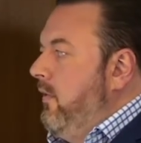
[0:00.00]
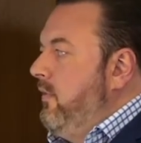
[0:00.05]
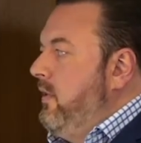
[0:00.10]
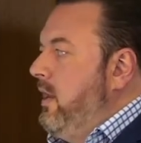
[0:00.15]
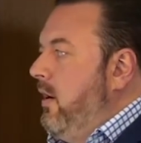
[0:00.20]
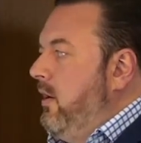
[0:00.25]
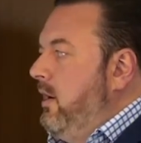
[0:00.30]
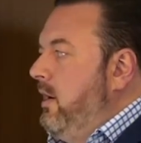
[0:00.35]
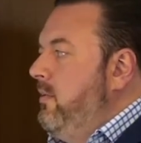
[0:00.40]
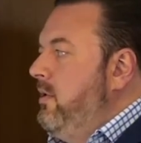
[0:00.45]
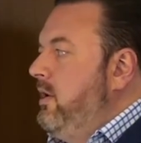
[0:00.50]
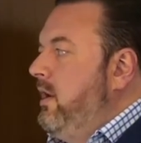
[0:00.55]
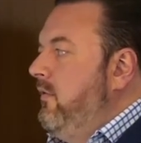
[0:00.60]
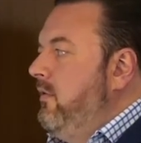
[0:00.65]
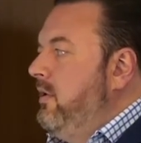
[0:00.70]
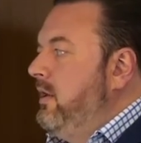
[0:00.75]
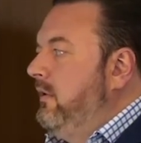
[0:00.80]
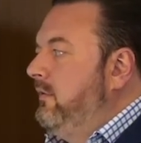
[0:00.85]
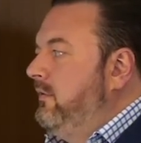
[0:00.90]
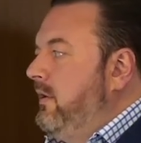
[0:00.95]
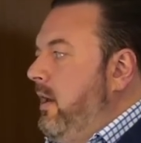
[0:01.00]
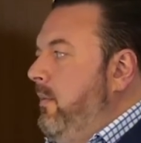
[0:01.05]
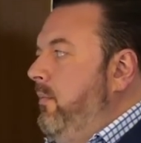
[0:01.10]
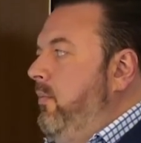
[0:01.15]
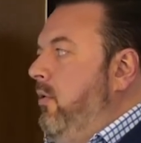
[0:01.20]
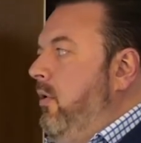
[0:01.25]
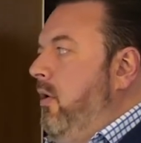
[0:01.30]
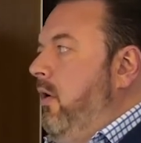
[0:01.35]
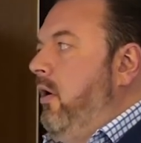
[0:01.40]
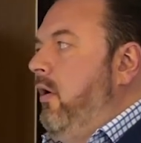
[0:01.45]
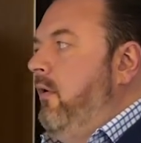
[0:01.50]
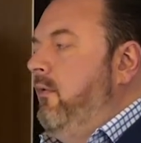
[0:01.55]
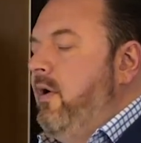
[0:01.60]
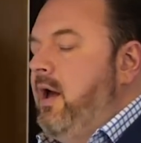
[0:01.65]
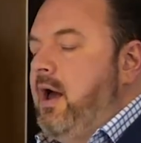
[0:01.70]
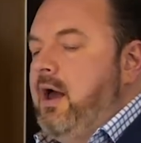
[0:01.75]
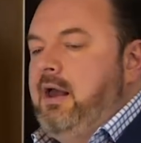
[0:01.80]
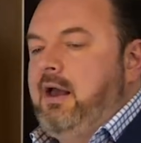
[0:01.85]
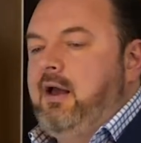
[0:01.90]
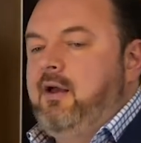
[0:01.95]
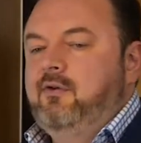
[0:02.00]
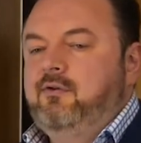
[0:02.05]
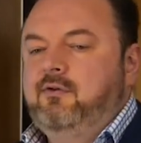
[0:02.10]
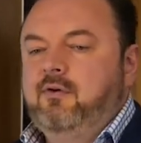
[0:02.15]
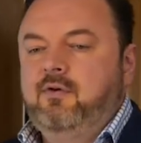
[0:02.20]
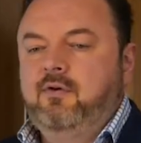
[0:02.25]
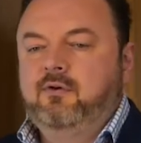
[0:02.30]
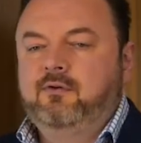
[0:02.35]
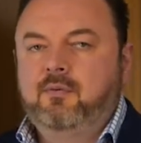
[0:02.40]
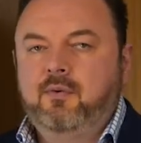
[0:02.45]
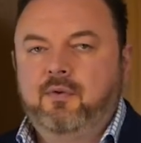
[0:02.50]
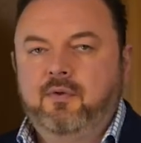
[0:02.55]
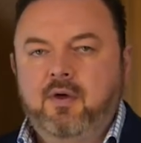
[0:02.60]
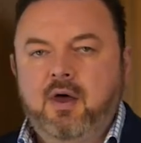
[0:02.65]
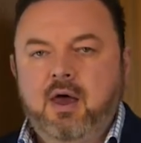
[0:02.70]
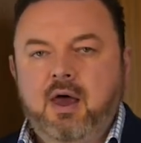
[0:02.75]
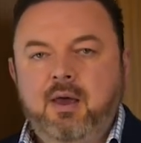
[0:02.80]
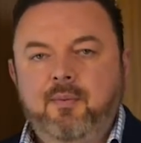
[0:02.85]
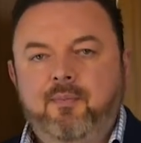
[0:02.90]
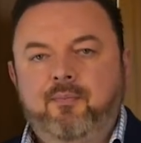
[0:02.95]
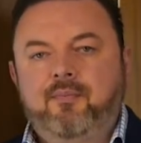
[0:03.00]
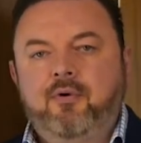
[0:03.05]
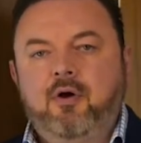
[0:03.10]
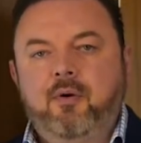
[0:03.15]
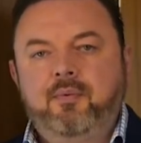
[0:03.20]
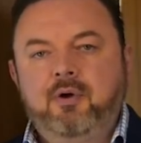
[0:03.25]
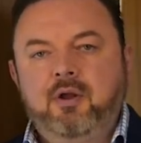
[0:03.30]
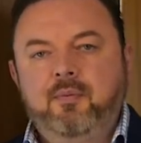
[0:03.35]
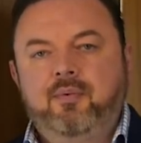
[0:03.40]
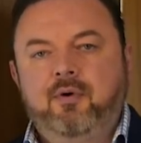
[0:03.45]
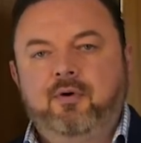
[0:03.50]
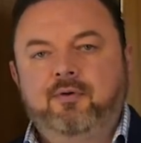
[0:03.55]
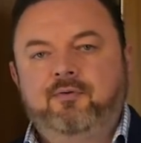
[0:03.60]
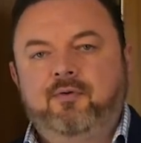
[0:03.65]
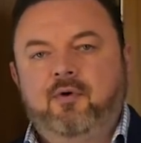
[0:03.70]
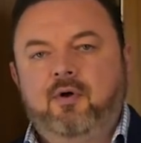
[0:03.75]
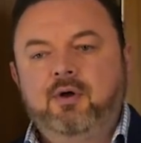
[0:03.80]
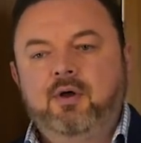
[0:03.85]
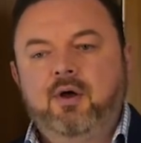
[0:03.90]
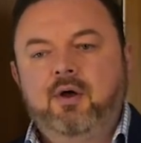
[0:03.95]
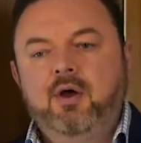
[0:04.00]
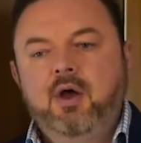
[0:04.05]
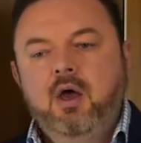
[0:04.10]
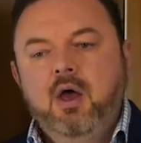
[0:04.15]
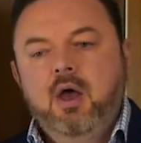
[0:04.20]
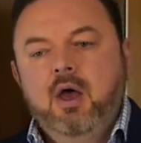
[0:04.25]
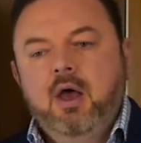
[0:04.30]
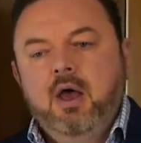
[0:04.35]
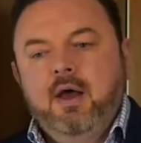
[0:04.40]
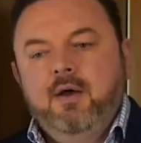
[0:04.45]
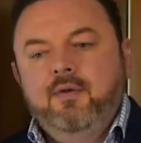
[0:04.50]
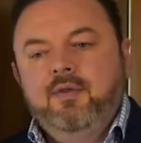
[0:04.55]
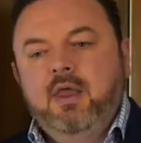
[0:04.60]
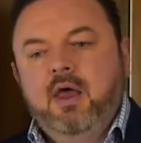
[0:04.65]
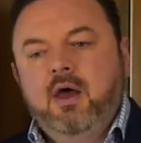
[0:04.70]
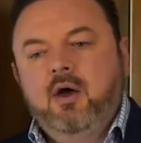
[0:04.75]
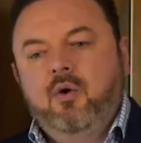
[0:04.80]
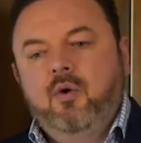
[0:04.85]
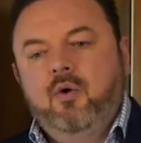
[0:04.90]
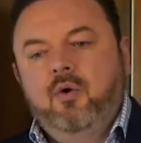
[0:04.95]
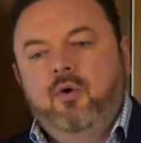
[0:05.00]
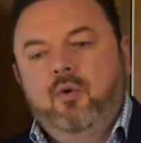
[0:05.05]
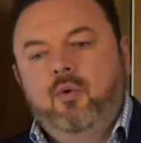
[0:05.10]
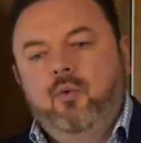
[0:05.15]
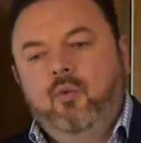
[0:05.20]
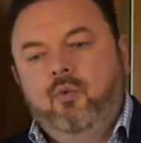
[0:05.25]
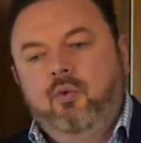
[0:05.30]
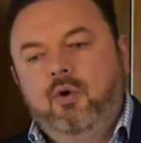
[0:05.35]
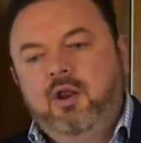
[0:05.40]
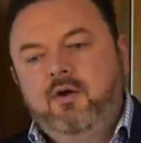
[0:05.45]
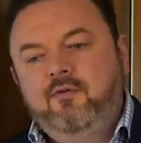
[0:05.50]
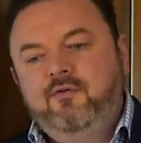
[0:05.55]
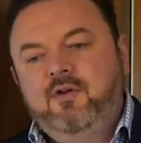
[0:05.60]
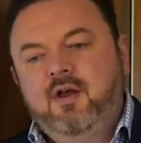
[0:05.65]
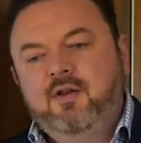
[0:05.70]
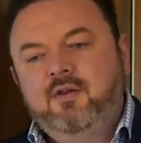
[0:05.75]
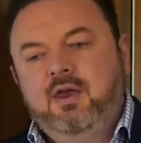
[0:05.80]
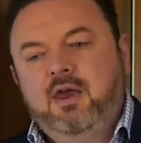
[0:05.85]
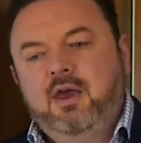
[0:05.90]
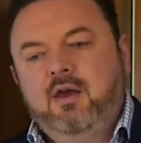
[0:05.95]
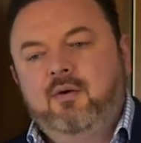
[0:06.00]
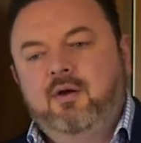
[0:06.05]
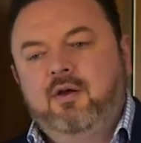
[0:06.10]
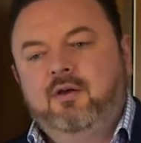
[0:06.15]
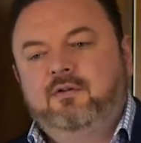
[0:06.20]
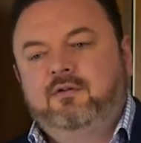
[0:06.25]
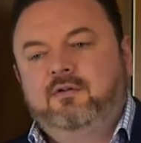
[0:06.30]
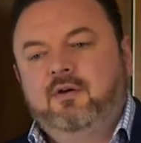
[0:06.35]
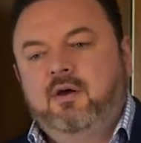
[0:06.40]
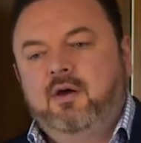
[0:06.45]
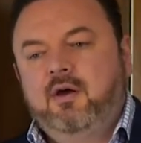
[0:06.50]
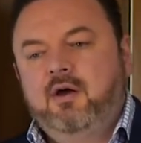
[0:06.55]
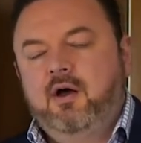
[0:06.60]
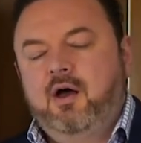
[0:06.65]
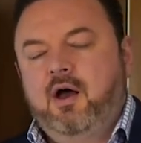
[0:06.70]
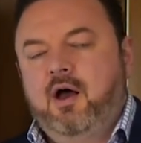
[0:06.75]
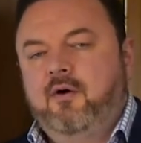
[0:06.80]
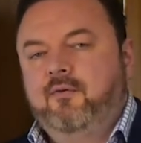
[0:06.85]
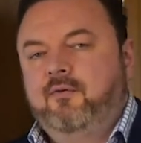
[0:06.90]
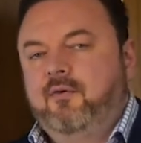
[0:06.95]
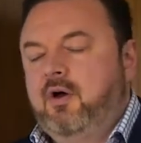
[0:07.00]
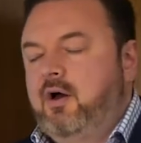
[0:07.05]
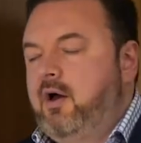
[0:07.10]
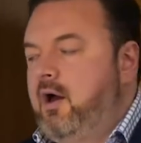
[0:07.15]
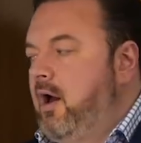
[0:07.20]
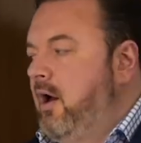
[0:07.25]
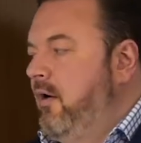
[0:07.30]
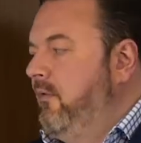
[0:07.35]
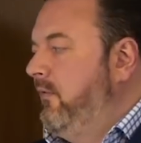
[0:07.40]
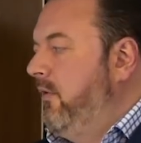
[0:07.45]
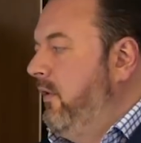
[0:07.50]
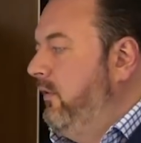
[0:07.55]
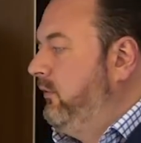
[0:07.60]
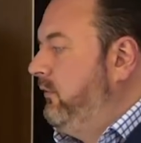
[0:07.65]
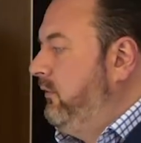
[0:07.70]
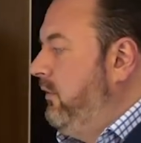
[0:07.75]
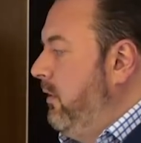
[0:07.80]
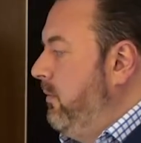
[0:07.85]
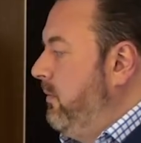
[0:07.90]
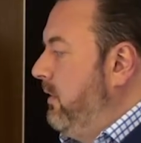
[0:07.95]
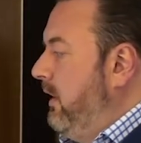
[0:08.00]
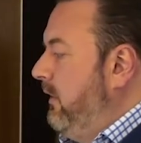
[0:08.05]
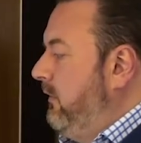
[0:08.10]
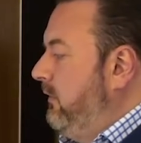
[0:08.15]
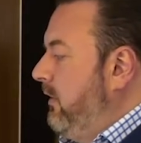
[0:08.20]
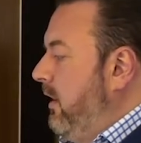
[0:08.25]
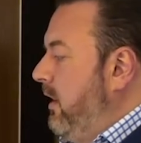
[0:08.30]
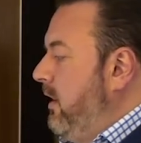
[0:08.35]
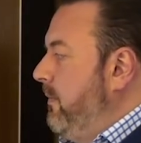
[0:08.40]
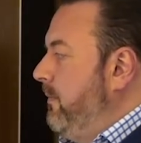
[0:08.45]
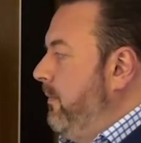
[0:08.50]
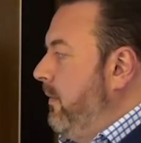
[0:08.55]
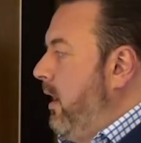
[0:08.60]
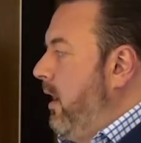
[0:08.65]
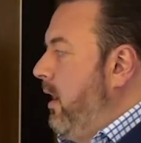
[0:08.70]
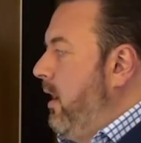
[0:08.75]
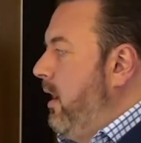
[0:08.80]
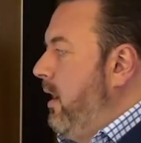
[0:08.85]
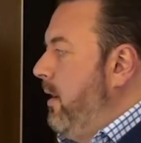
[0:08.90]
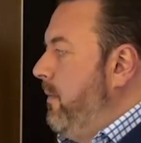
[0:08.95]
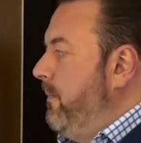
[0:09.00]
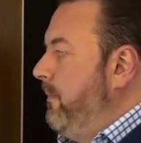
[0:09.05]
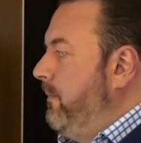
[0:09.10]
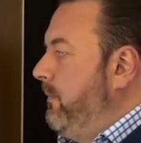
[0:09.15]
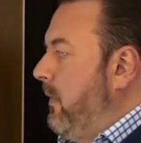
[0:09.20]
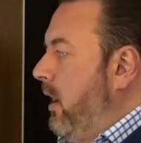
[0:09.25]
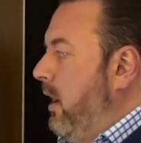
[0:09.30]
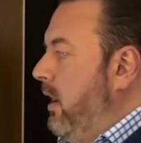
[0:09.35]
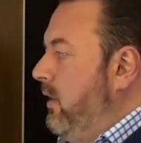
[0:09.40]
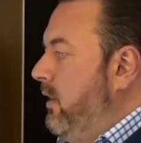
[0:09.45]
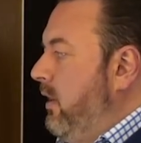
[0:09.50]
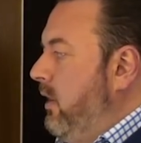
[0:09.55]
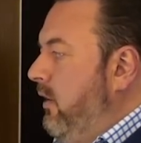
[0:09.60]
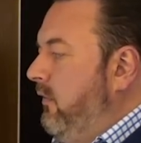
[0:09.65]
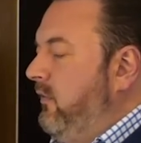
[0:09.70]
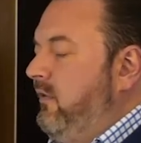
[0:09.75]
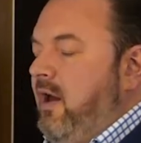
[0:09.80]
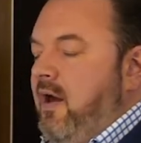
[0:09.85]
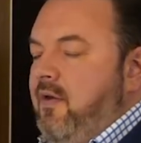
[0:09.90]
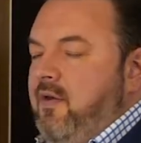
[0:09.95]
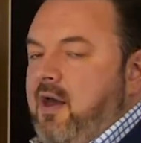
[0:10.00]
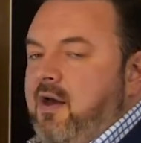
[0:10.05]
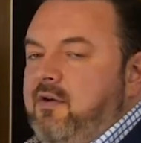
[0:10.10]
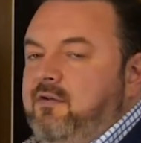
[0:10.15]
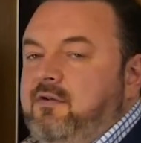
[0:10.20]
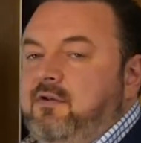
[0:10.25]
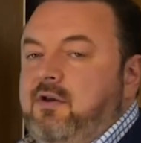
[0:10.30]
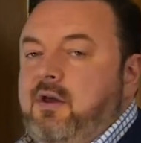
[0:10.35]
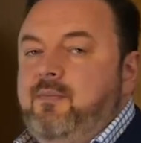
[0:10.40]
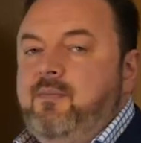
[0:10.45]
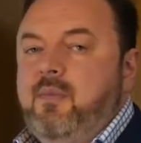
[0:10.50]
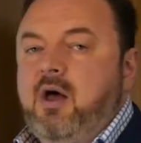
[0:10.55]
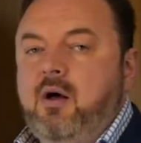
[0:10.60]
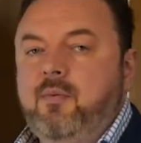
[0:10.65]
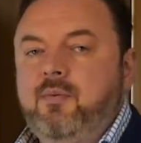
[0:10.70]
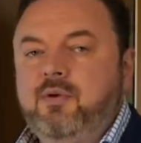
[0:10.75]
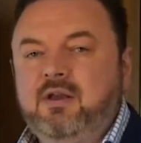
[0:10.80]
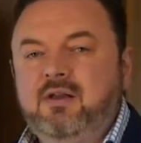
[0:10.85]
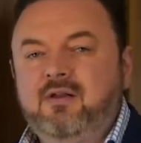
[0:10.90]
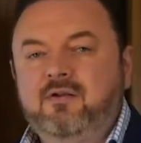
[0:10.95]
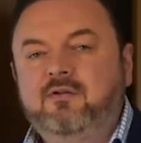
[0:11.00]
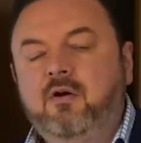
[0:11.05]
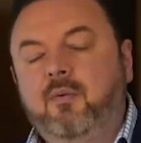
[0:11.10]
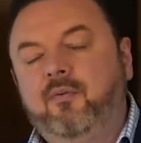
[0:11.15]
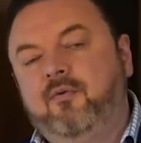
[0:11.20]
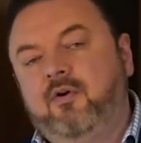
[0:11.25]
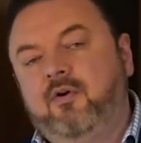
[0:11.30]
Now, let me give you an example of how you can do this with a property portfolio. Now, what I've done here is I've assumed, let's say, a lot of townhouses in Melbourne in the top